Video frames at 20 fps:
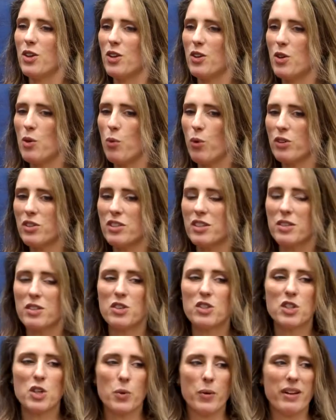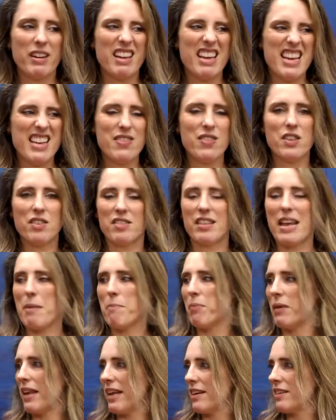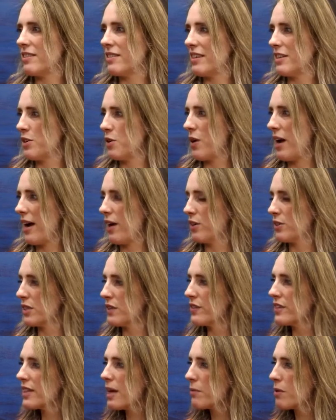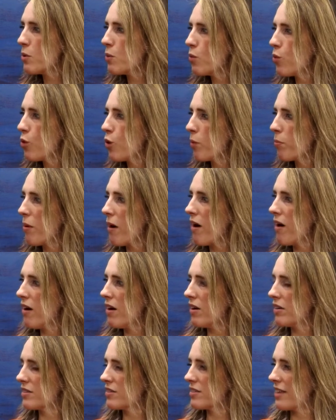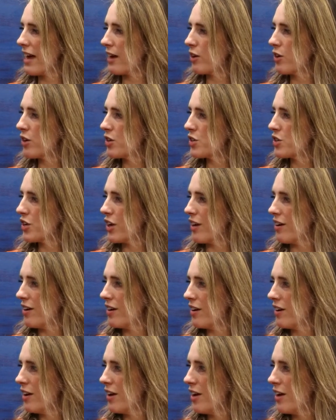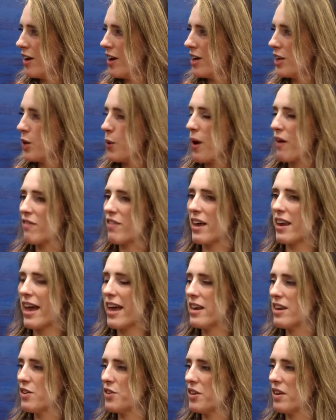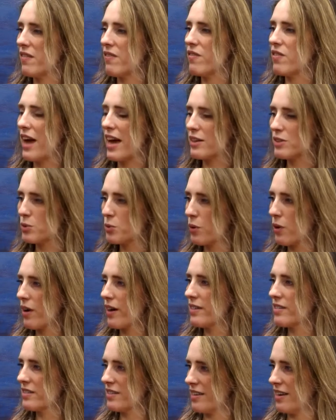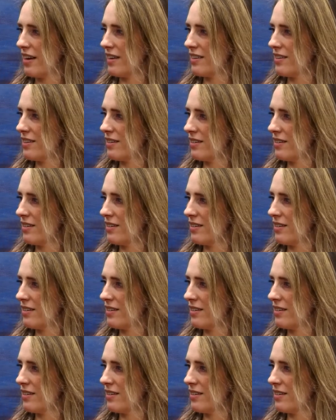you want to do it in the same place in your house. Every time you walk past that cushion, you have that energy of, that's where I sit.